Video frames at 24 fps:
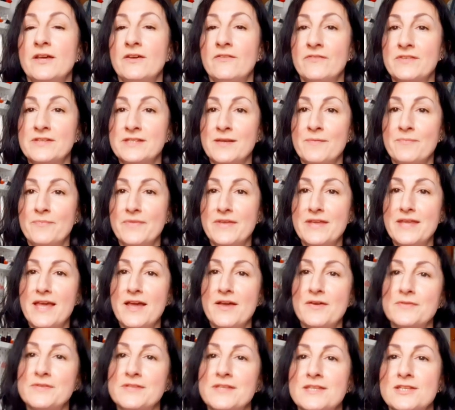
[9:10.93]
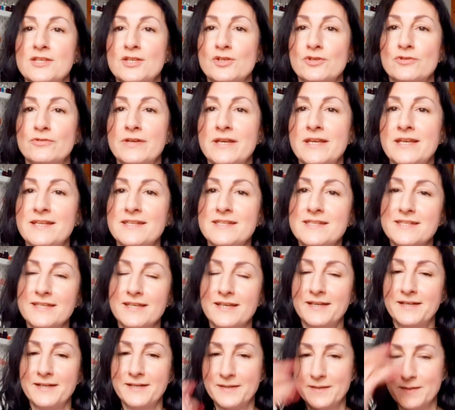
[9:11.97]
for something else as a treat
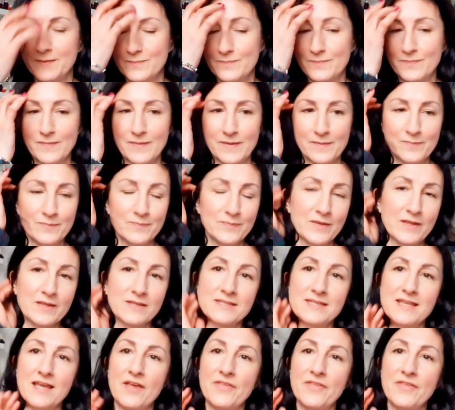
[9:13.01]
because um,